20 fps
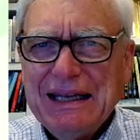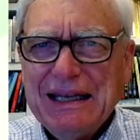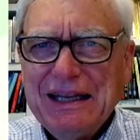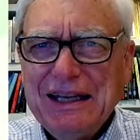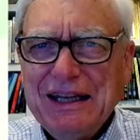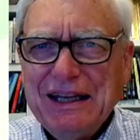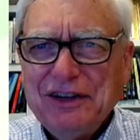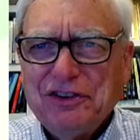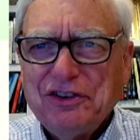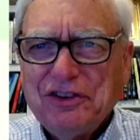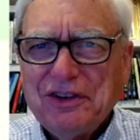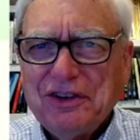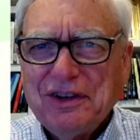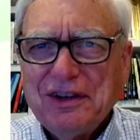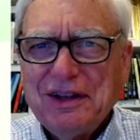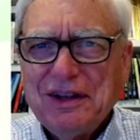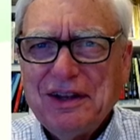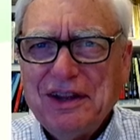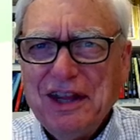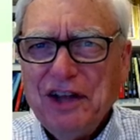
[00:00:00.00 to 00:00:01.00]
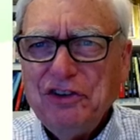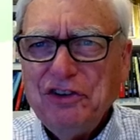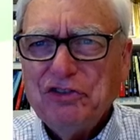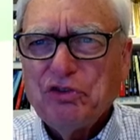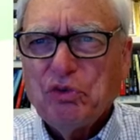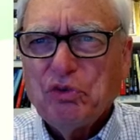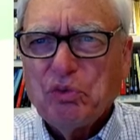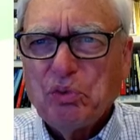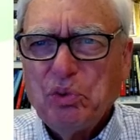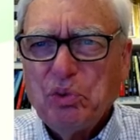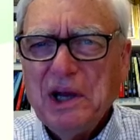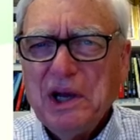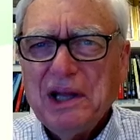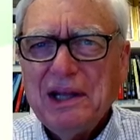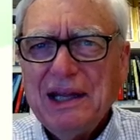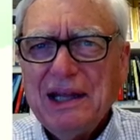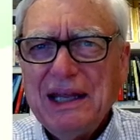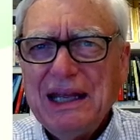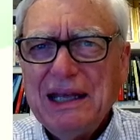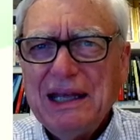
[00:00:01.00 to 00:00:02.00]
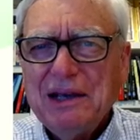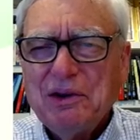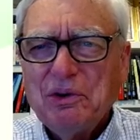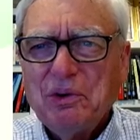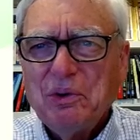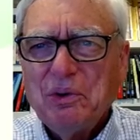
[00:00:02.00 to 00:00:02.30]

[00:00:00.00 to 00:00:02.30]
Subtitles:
is this really